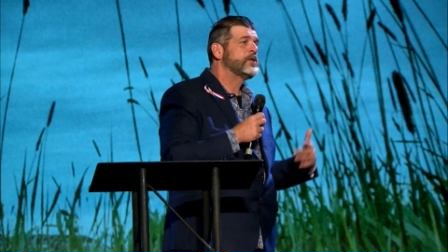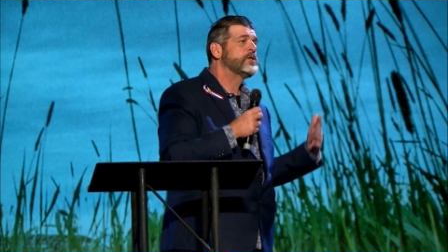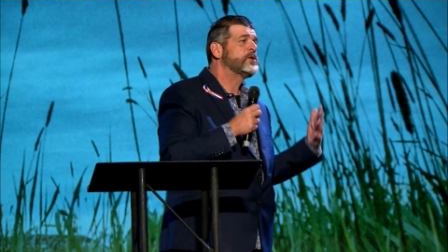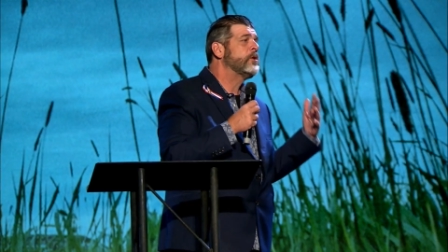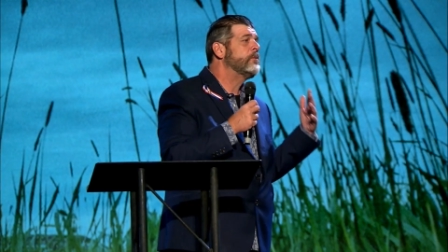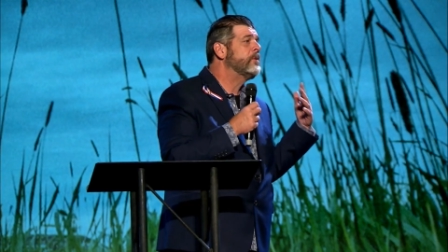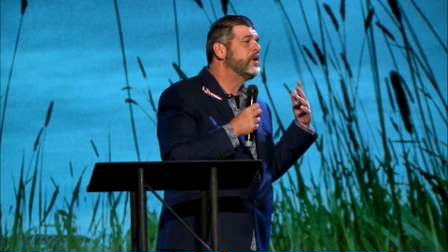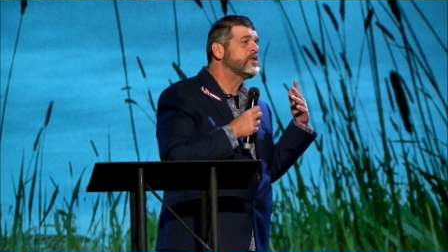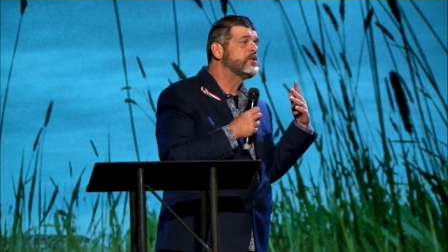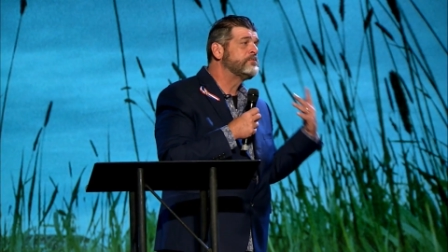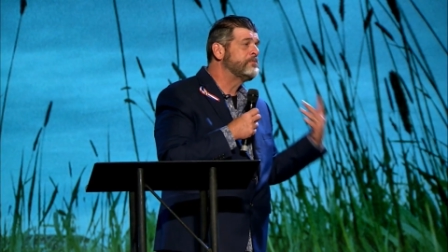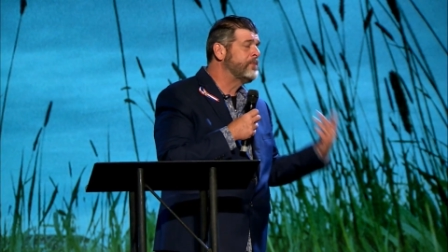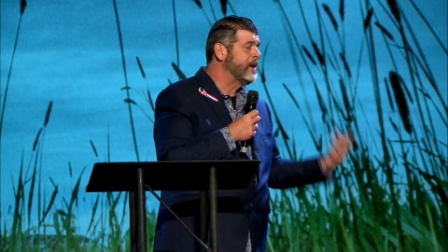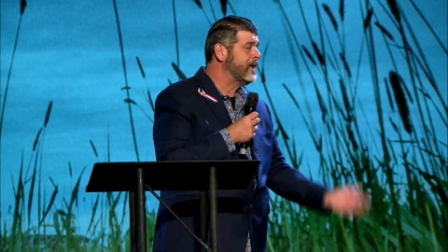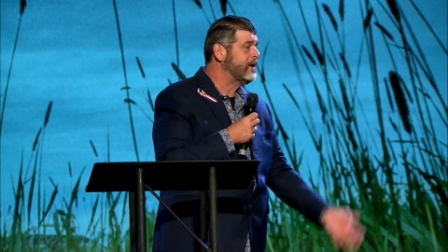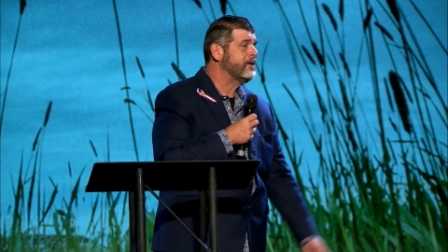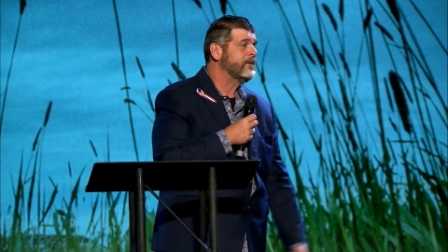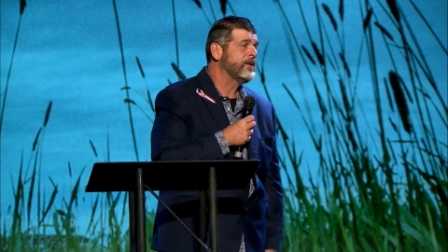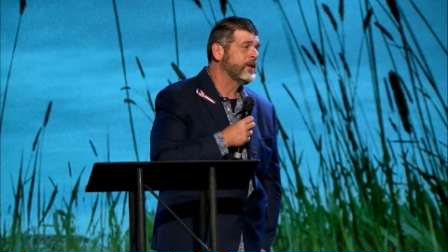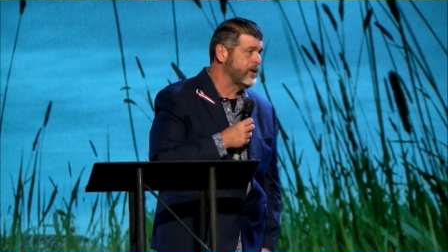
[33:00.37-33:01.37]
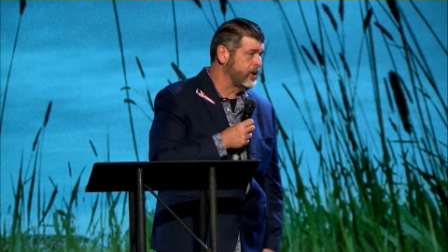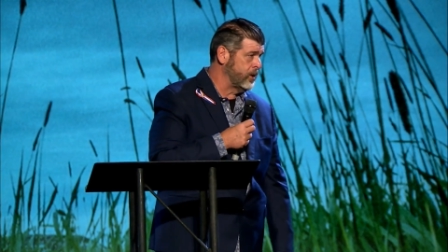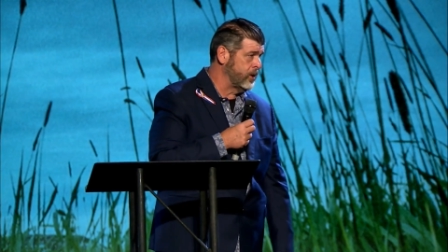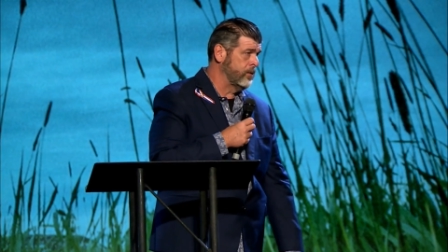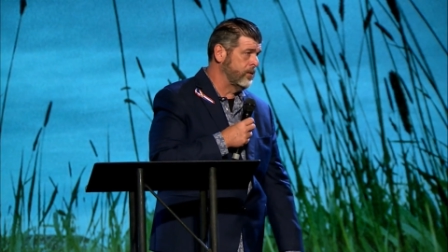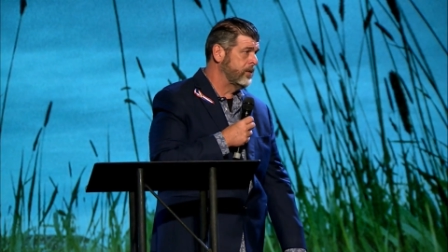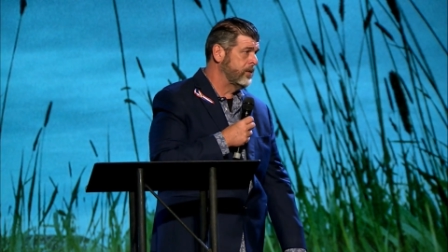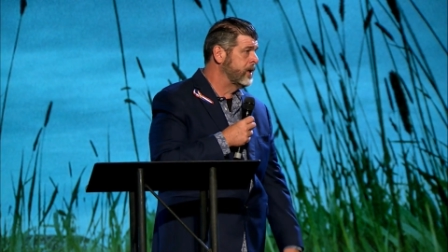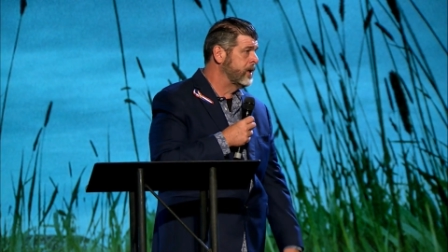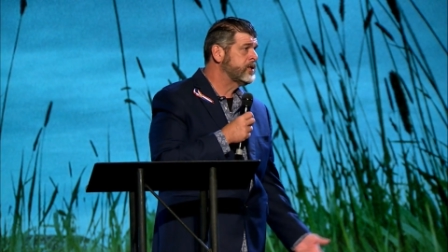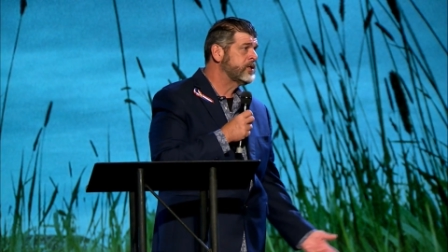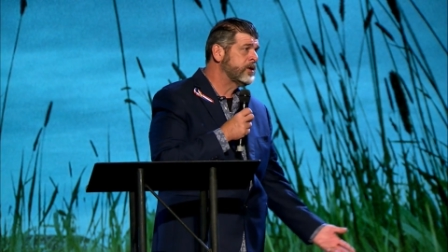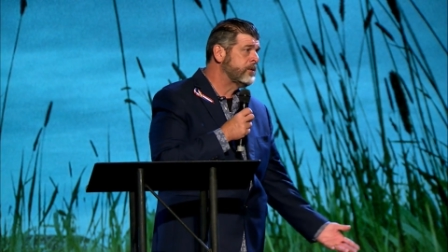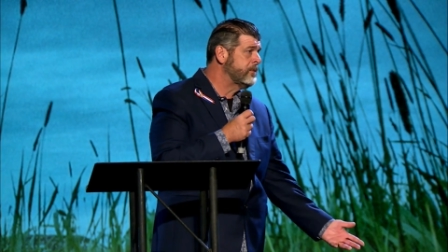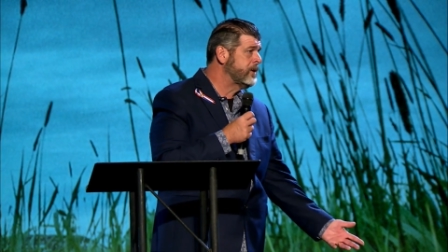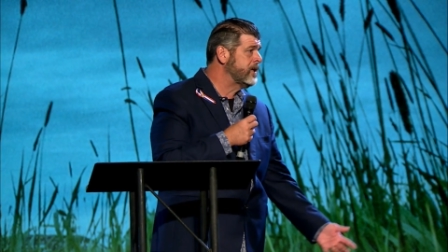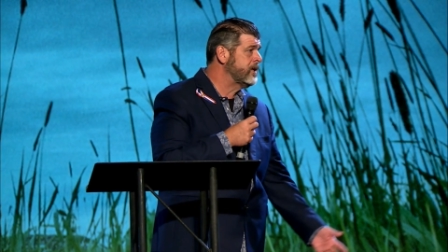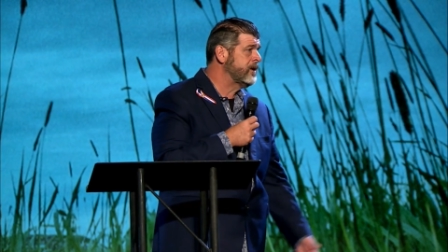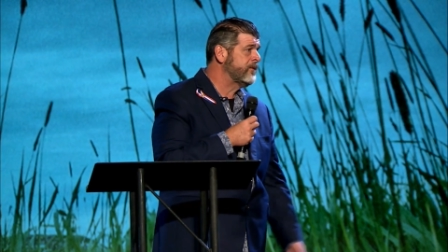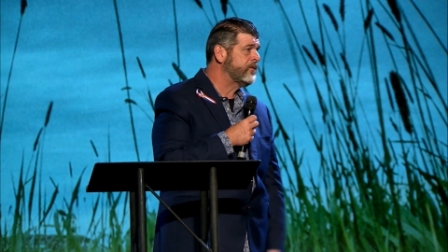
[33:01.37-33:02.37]
so much better than you in so
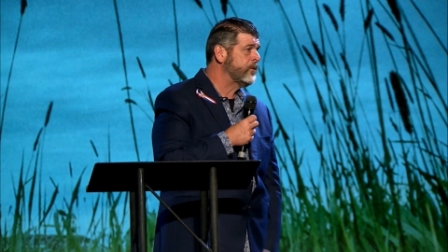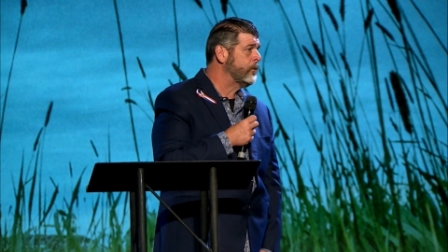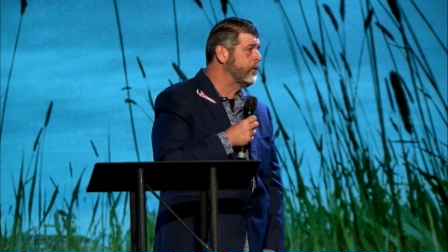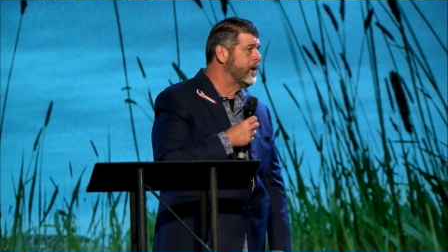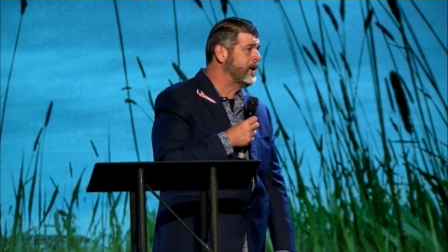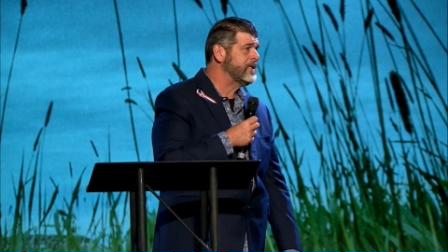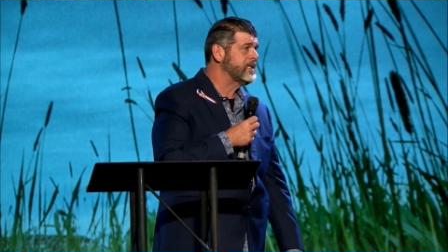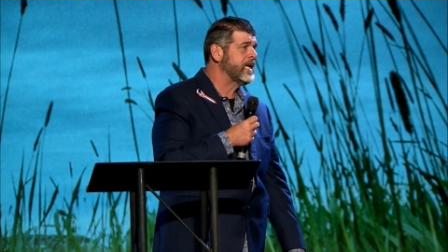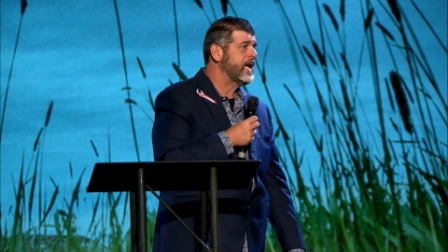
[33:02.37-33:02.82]
many different ways.